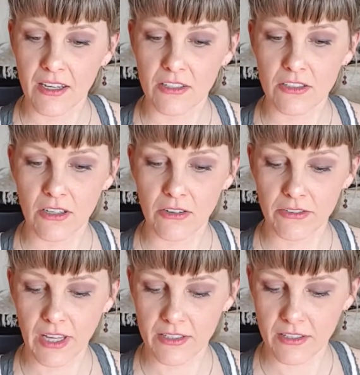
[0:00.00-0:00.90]
So
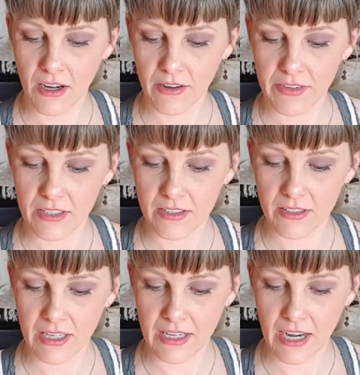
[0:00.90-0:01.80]
that's
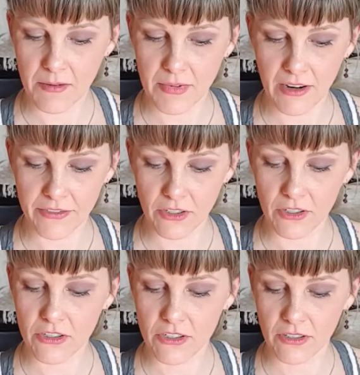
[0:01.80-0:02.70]
obviously named after
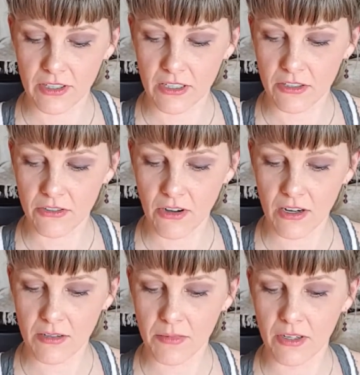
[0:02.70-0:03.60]
Herschel, the
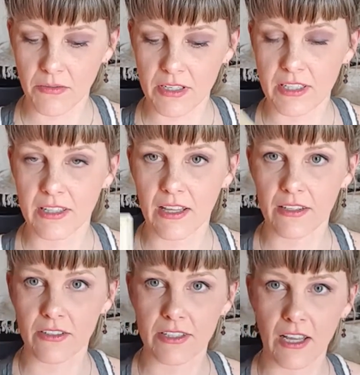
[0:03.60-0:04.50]
astronomer, and we see that
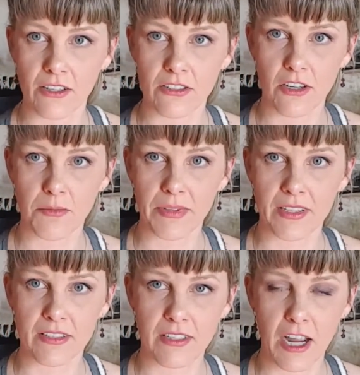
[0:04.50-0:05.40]
little telescope in
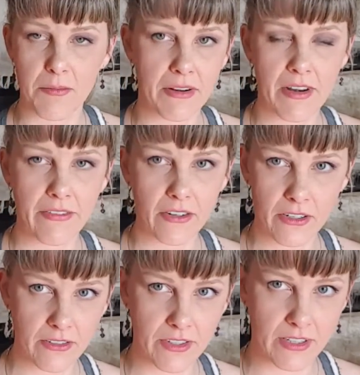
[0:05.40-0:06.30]
the sky. But I've never
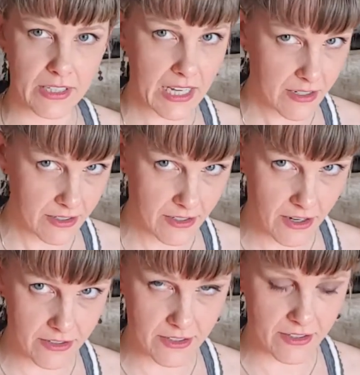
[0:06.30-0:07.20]
heard of the Lynx
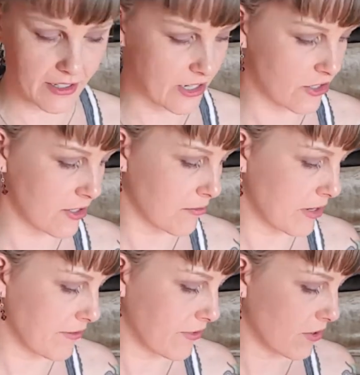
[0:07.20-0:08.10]
constellation
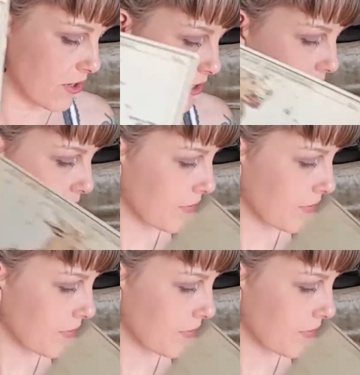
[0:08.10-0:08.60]
before.